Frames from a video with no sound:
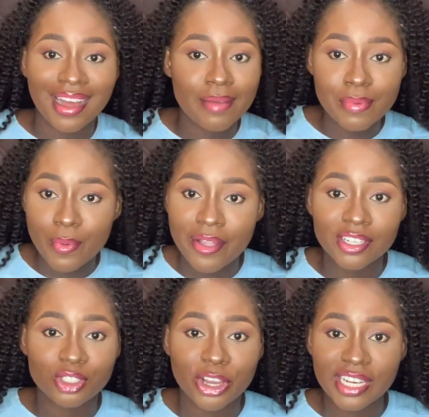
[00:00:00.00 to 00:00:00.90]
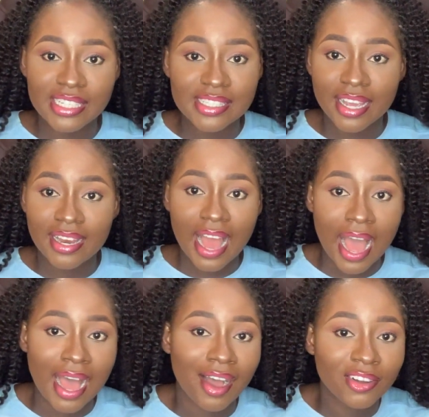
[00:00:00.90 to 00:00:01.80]
And people were just jokingly saying,
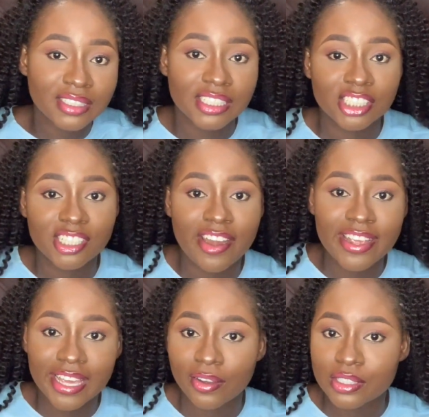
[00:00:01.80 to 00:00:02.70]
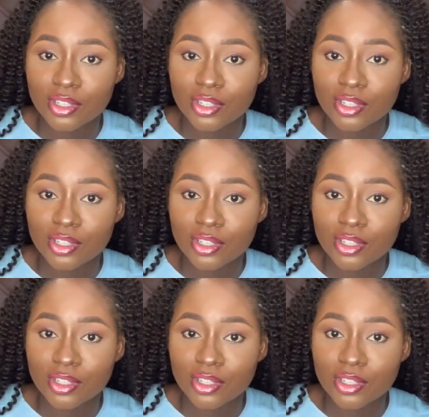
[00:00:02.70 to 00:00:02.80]
all these engineering girls,